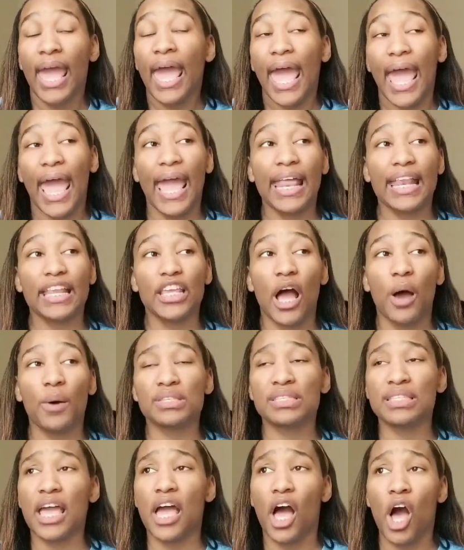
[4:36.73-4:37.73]
And y'all
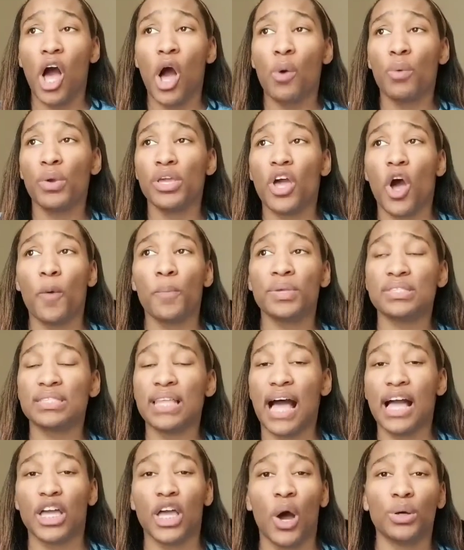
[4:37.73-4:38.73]
say, oh, we hope he's
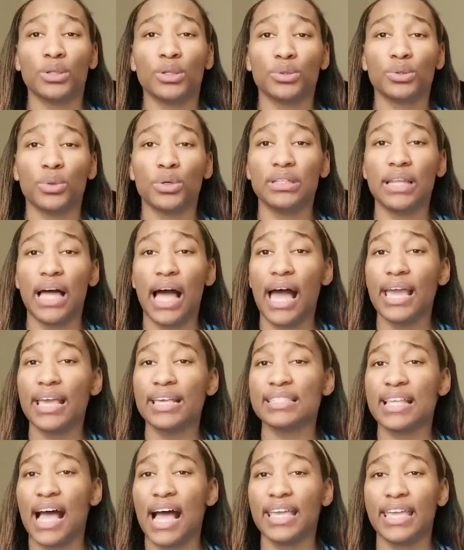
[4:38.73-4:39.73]
not going through a lot. He's
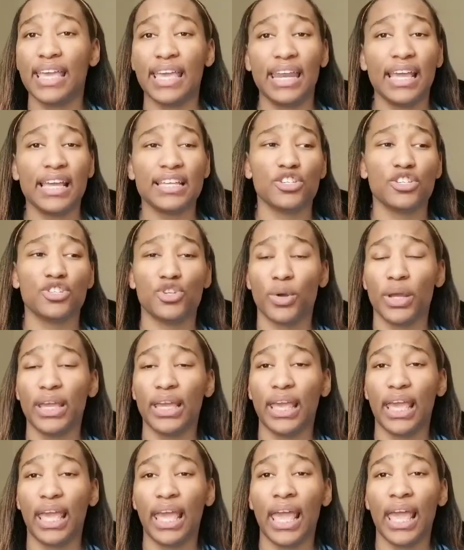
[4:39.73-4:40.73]
not getting into
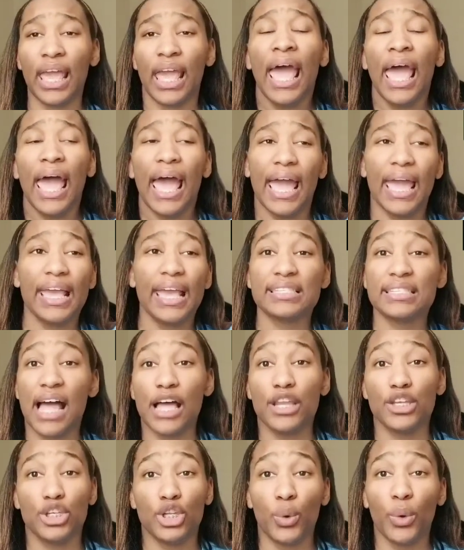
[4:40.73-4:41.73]
drinking and he's
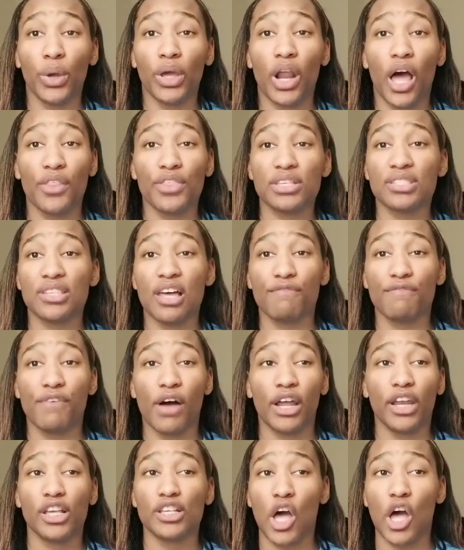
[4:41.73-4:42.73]
not doing all this stuff on
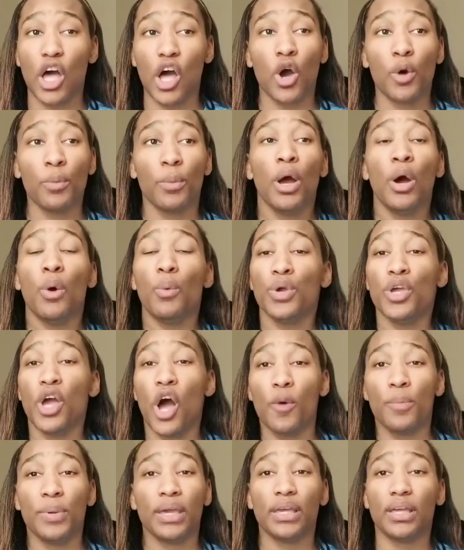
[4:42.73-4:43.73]
his home. We
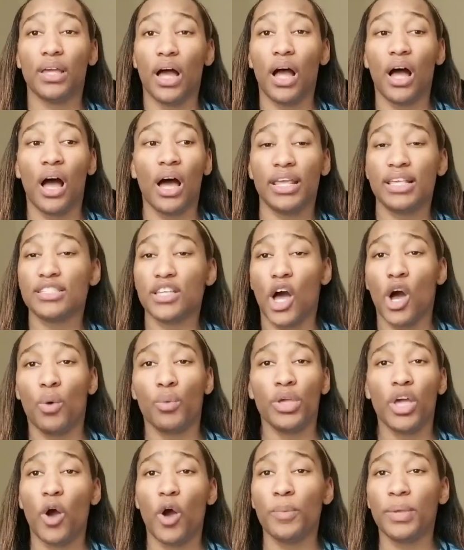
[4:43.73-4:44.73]
hope he can, on his own, we
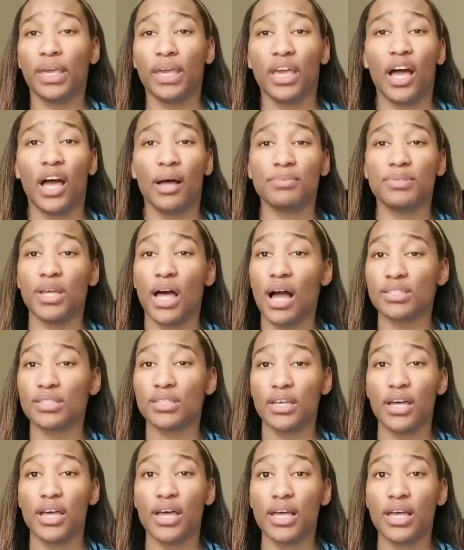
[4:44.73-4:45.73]
hope he can come talk to
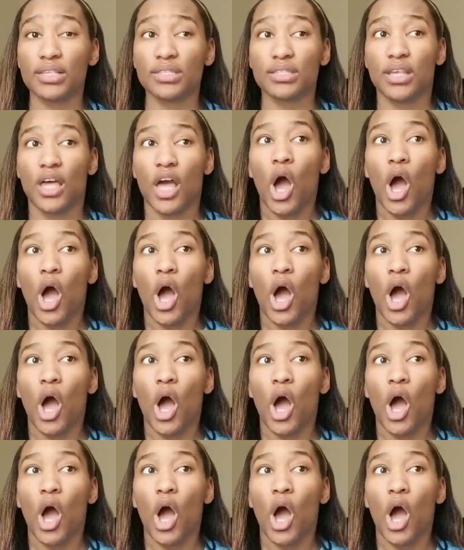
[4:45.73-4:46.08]
us.